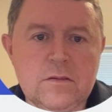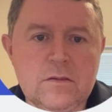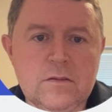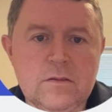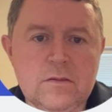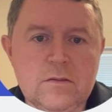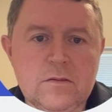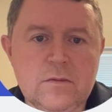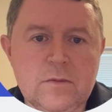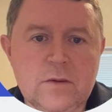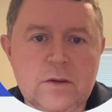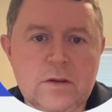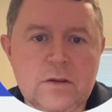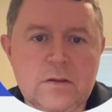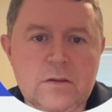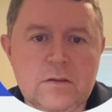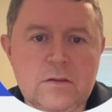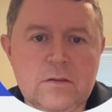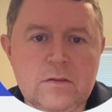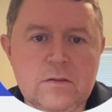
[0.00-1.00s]
so I
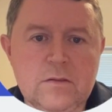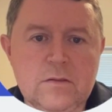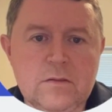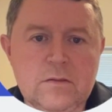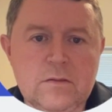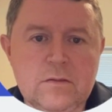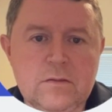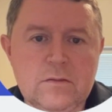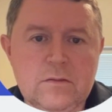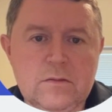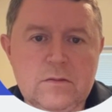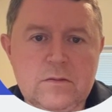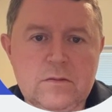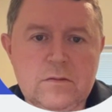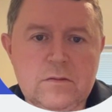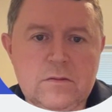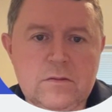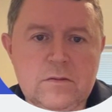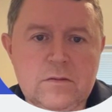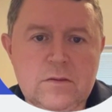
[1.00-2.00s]
can
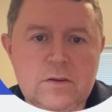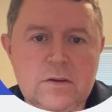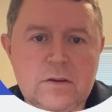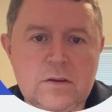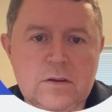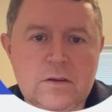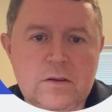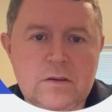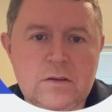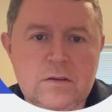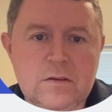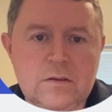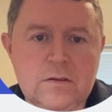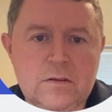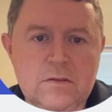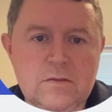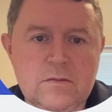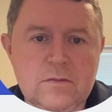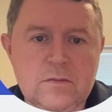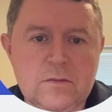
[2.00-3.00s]
take
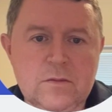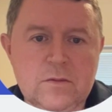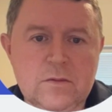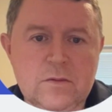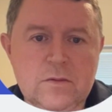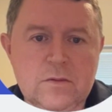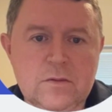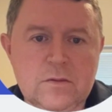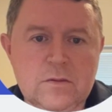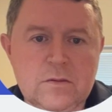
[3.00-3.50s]
this one,